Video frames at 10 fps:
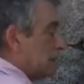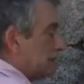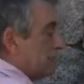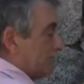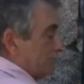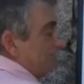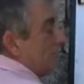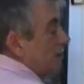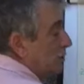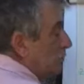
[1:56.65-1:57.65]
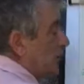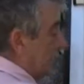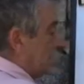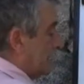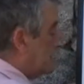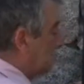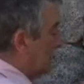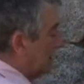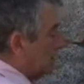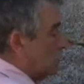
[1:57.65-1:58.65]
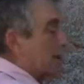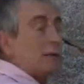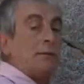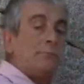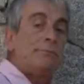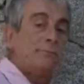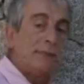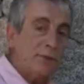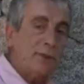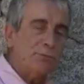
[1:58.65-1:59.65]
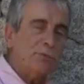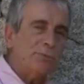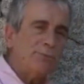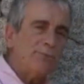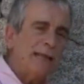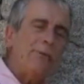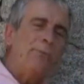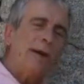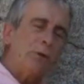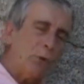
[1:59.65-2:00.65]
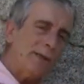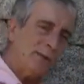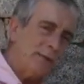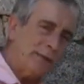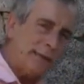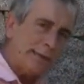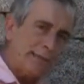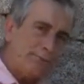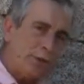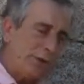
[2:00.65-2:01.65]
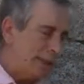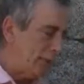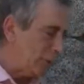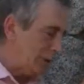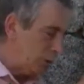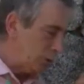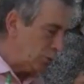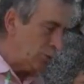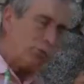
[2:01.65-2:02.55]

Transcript: if these two things are equal, water does not move. Now, my question and the point I want to